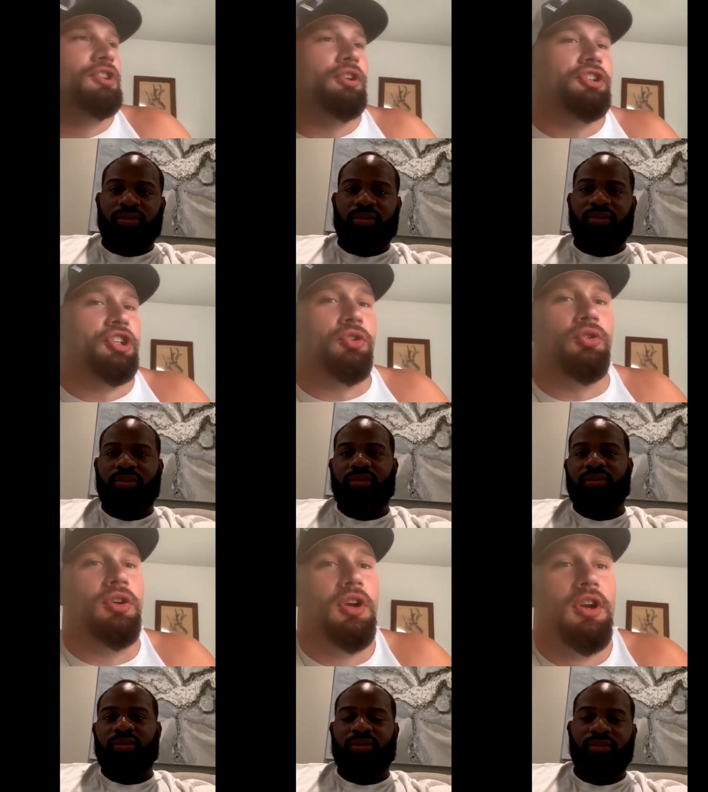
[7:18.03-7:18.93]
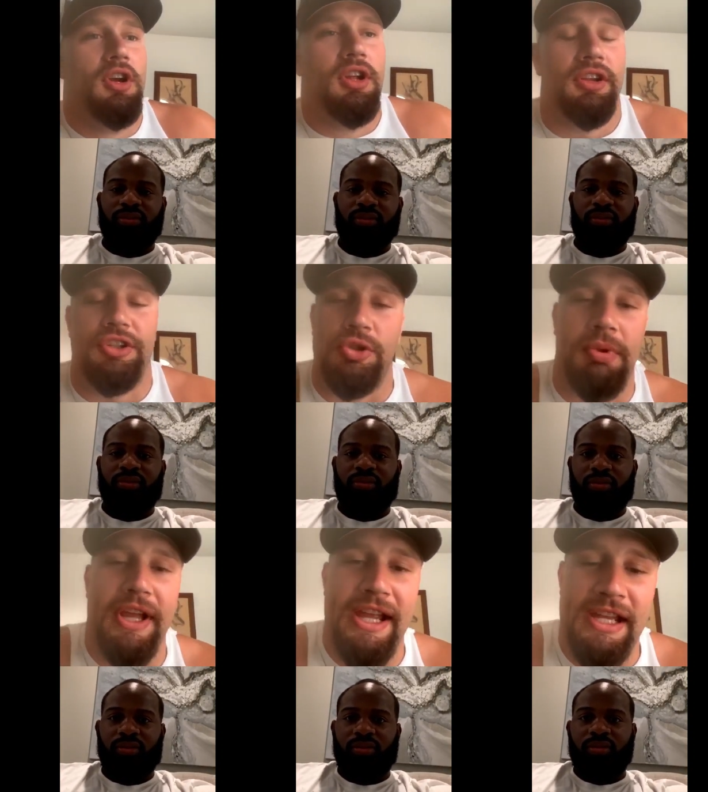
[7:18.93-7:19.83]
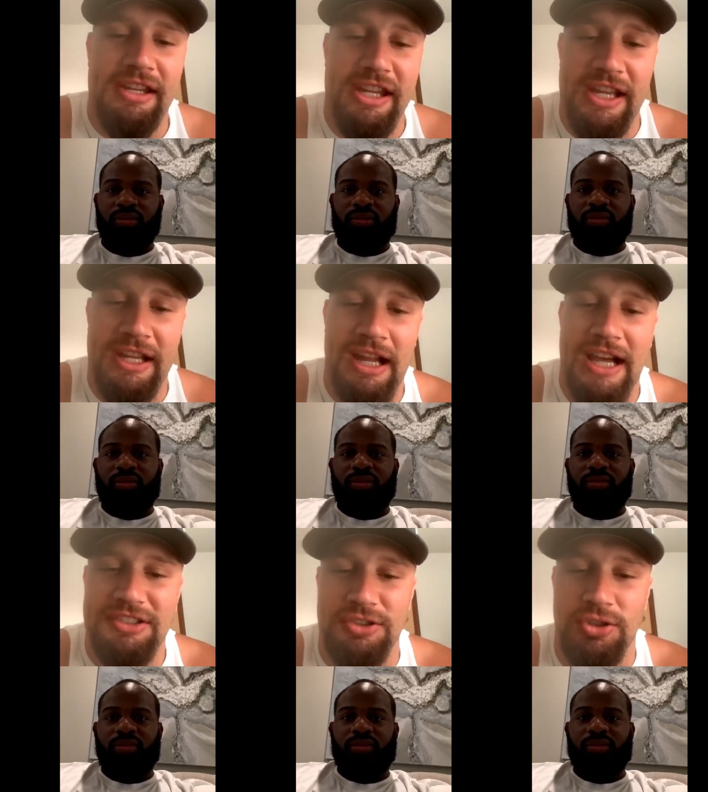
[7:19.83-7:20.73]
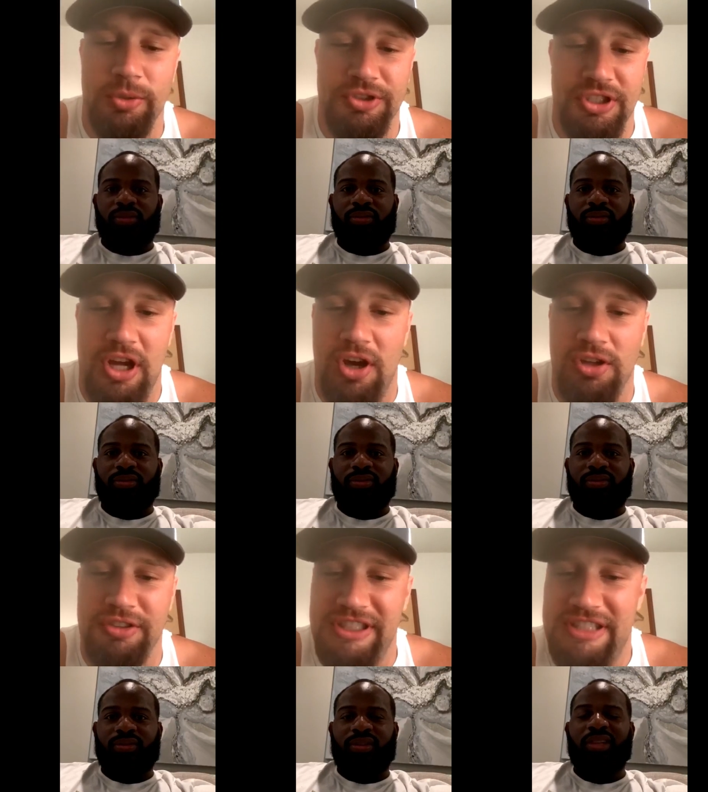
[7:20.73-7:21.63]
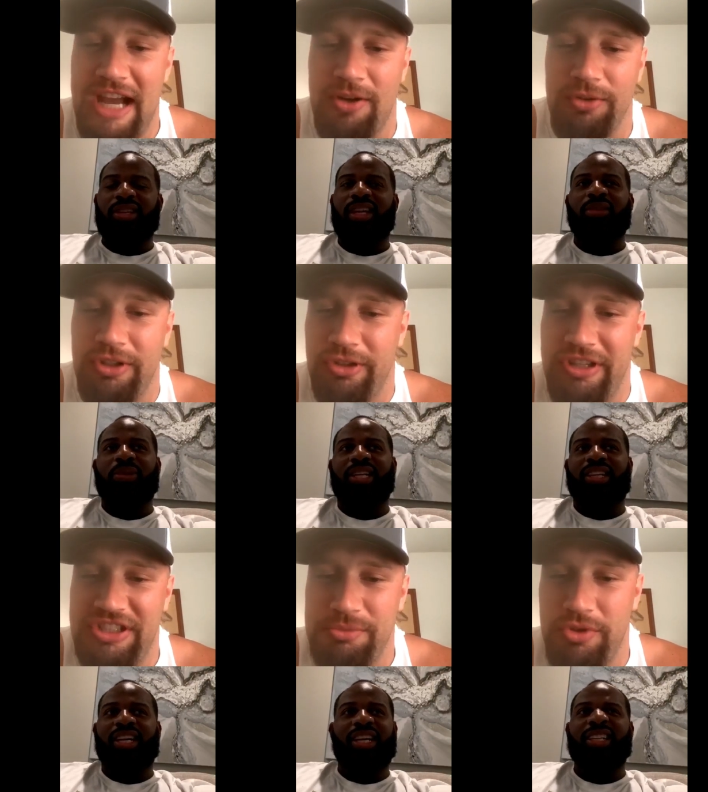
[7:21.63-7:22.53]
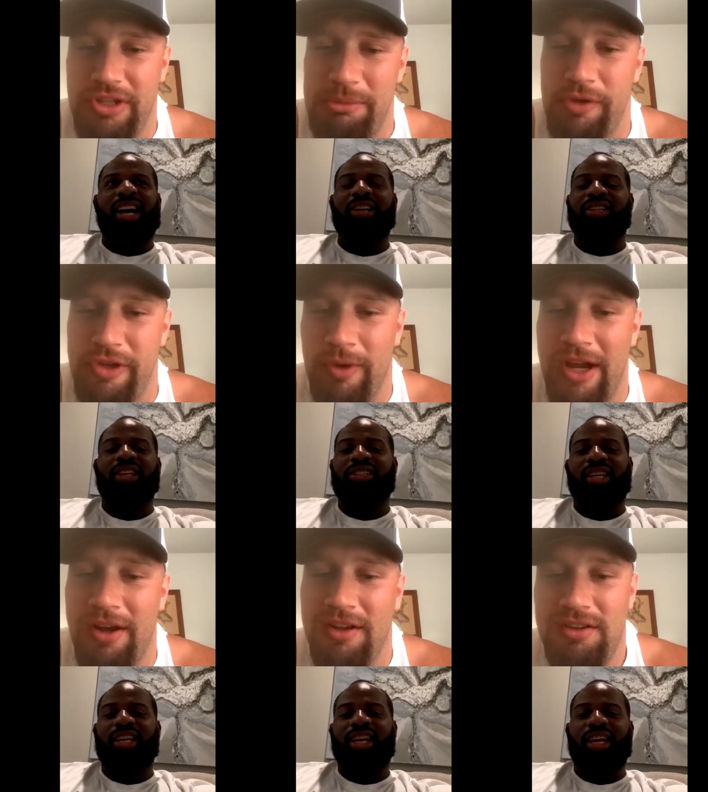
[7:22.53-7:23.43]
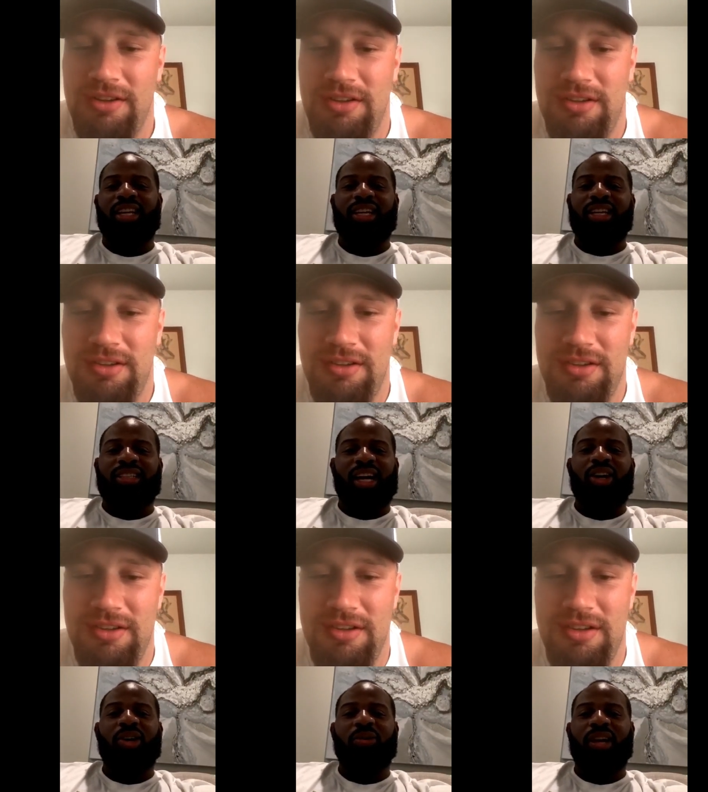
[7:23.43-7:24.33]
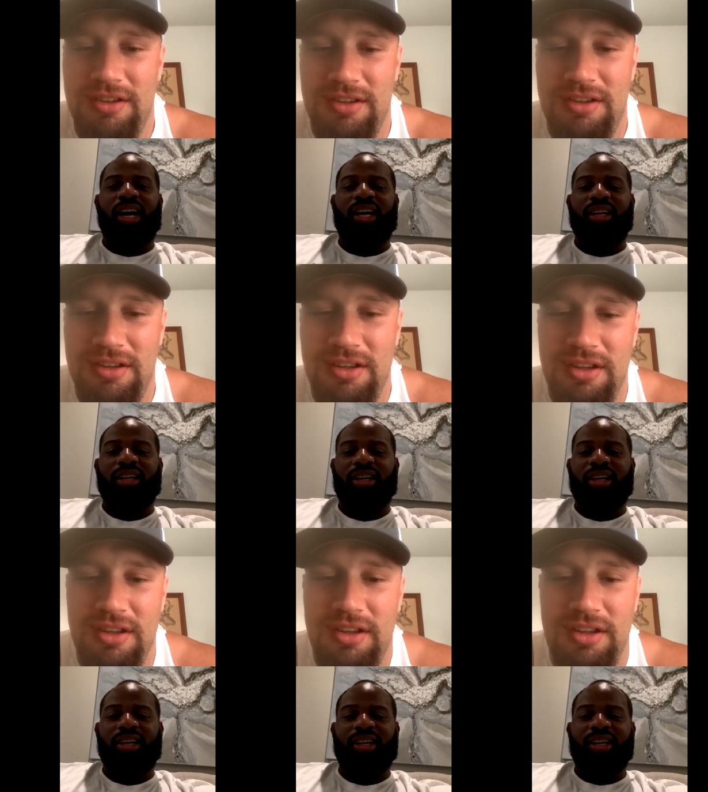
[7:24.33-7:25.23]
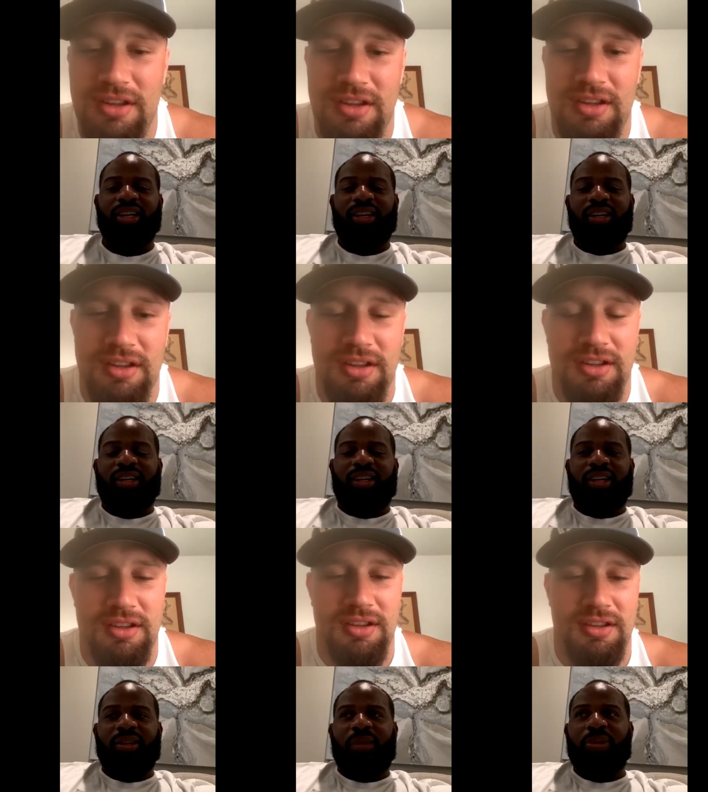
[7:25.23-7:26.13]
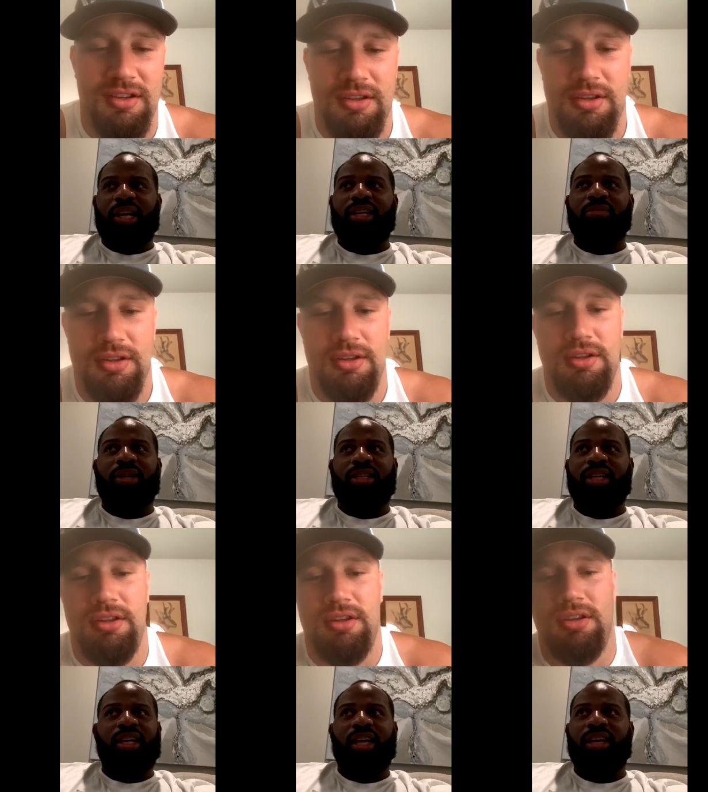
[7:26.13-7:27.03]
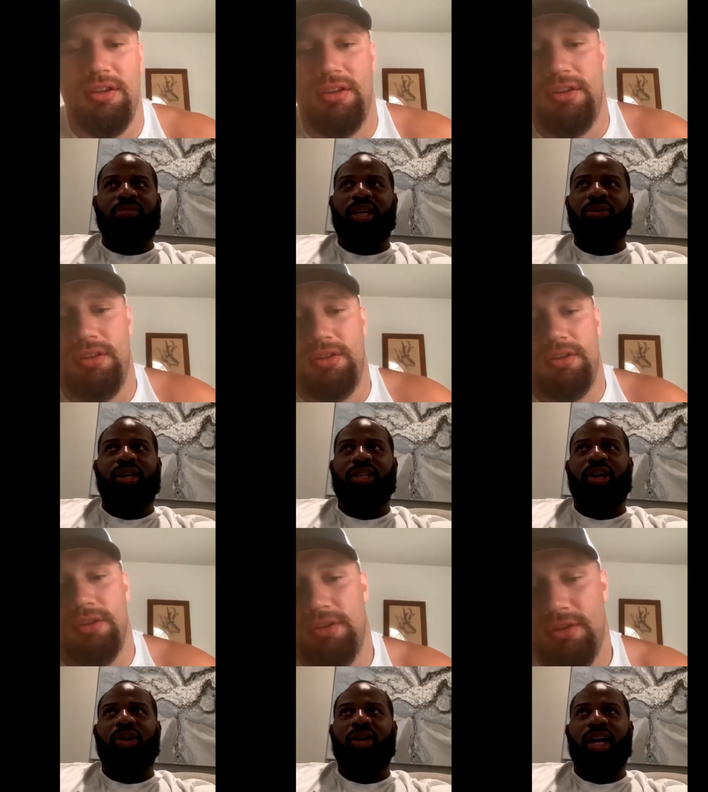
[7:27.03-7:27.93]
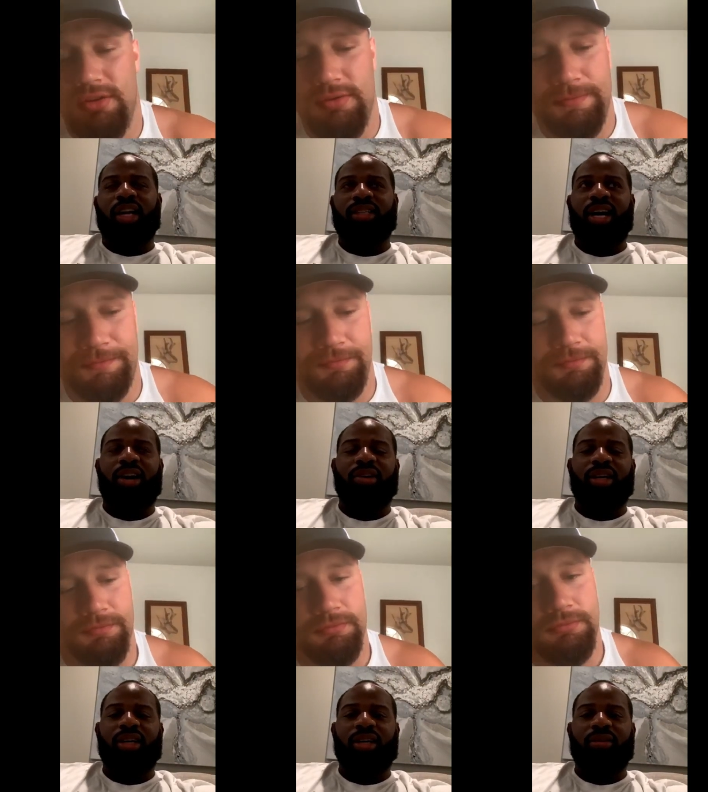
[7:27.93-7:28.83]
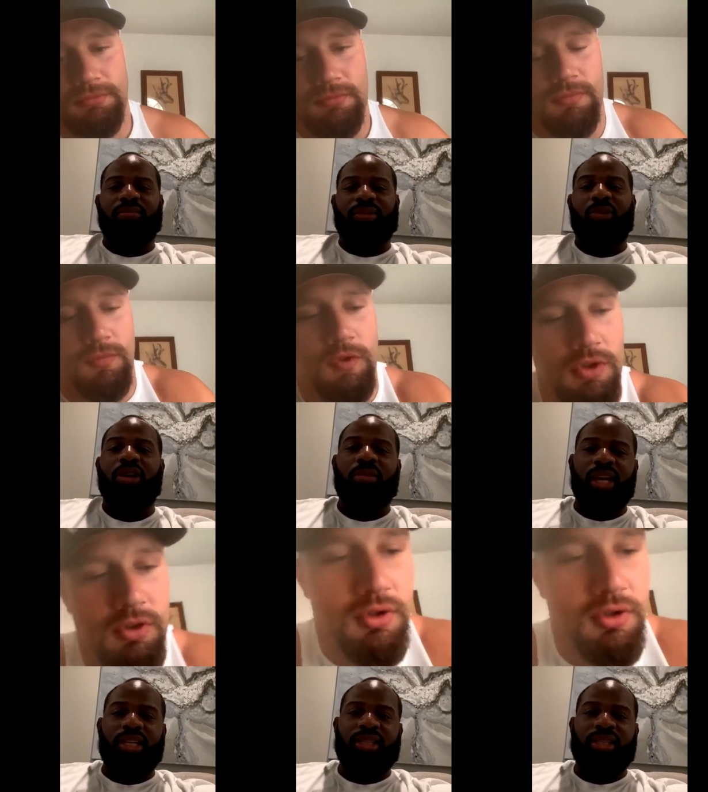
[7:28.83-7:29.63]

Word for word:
Speaker 1: So did you did you play any DN in high school, or was it all D tackle? I was a little around?
Speaker 2: not a whole lot. Uh, I played a little bit of DN, but it wasn't a whole lot because um, they wanted me